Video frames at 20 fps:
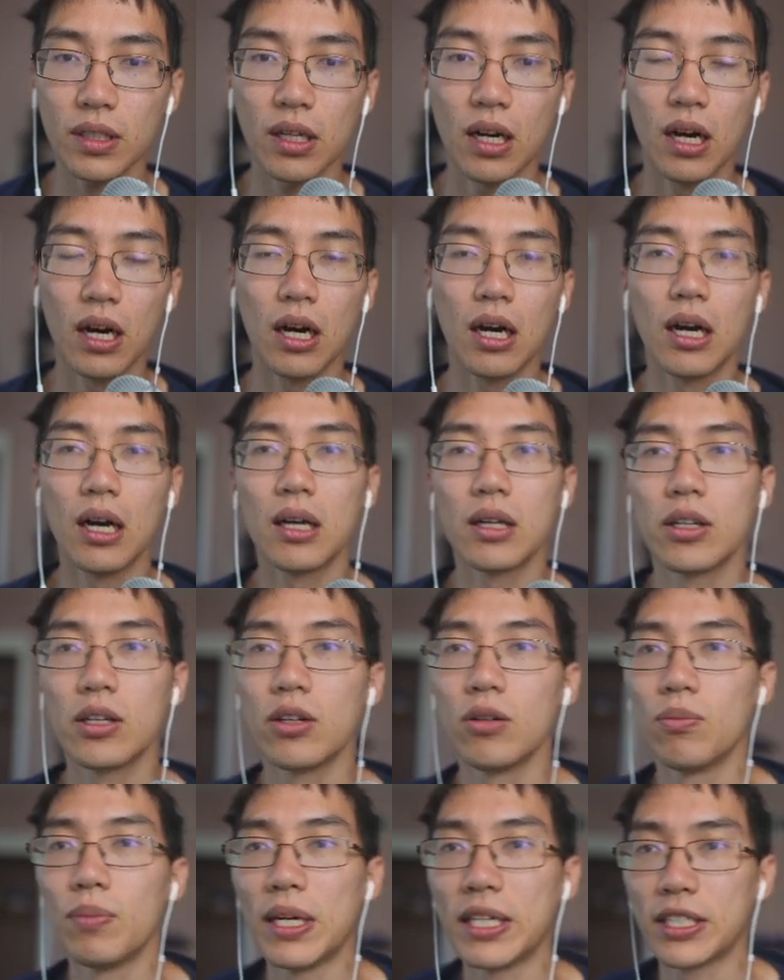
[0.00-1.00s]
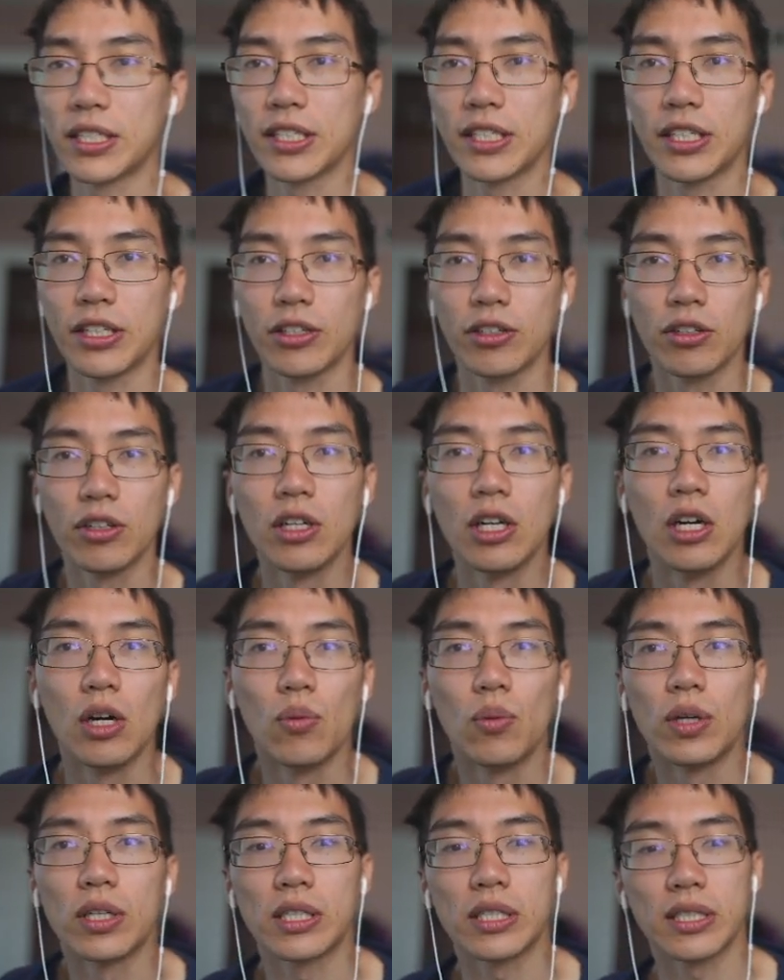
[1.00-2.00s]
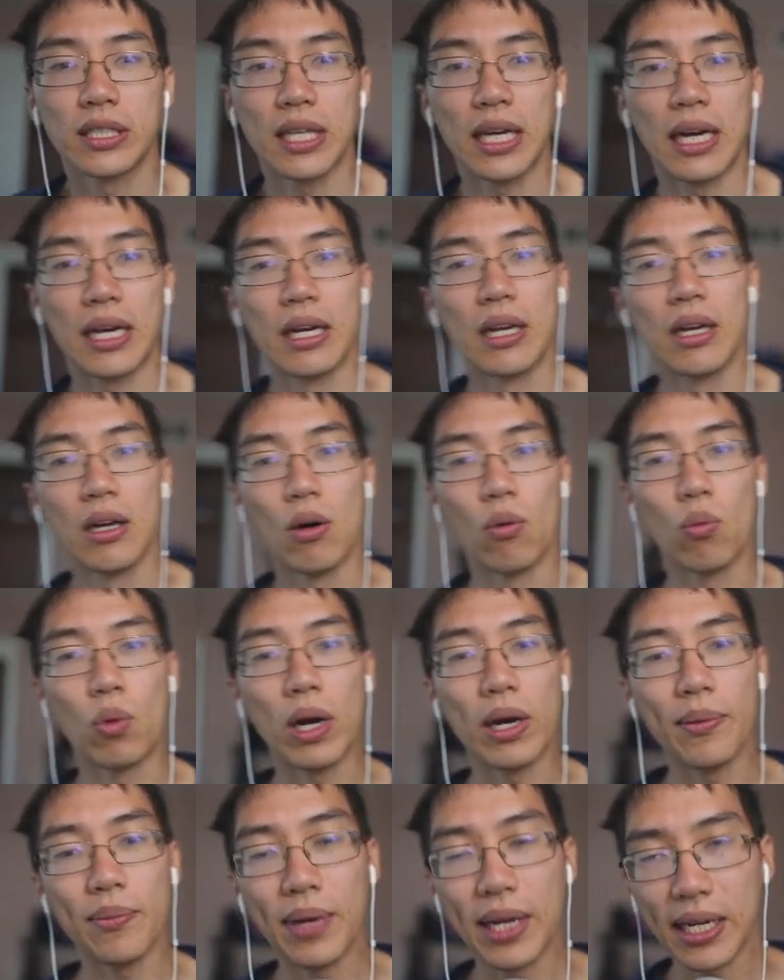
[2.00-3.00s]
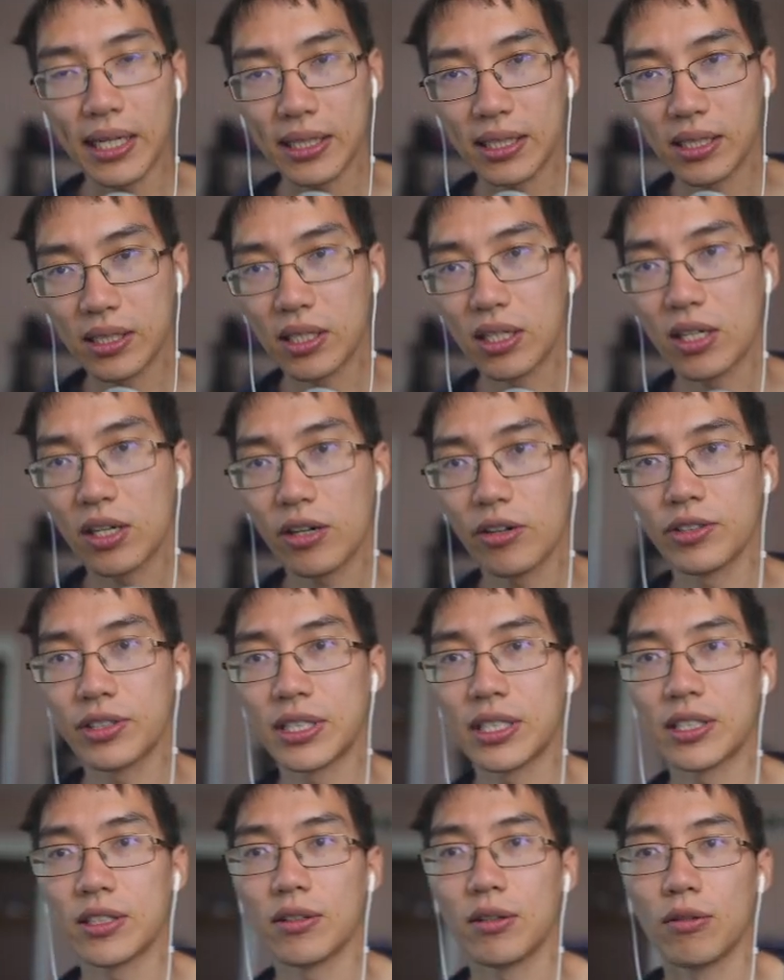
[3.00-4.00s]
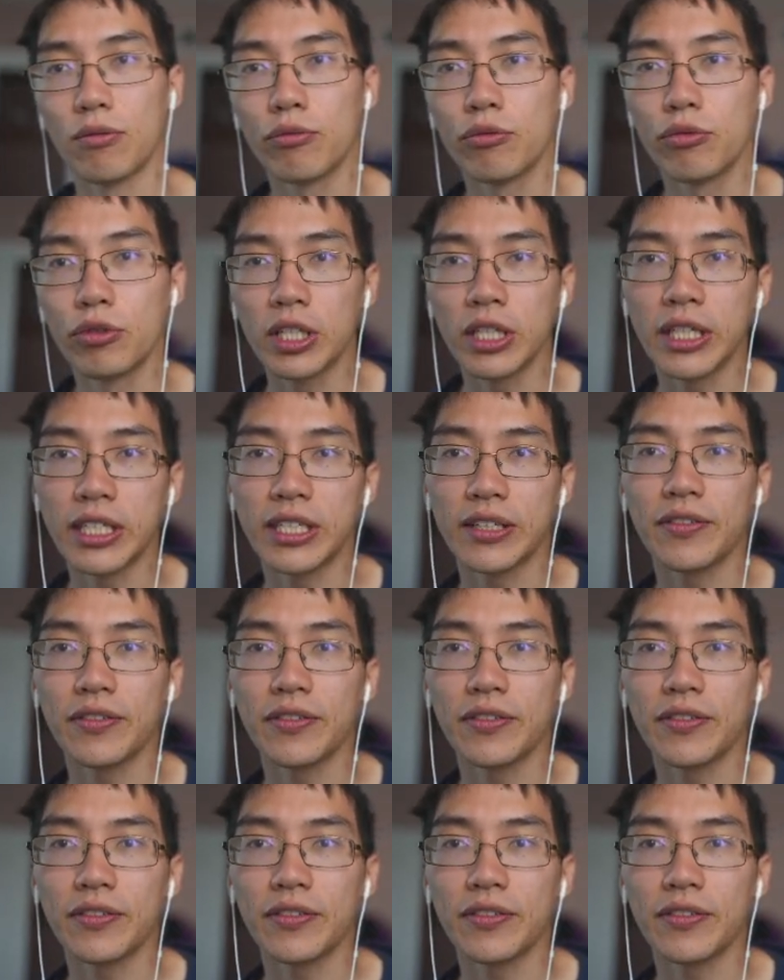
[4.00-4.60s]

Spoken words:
mention here, which is that what makes concurrency really